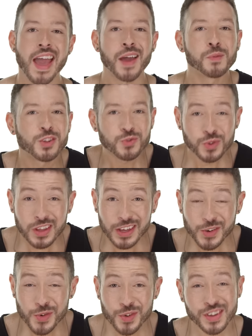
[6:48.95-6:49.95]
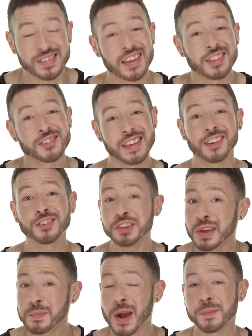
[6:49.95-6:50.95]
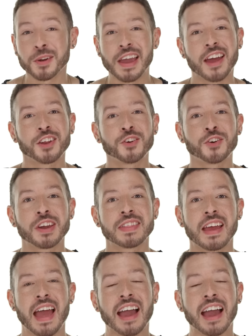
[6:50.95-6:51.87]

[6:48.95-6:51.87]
And what's really cool is that there's actually a primer category that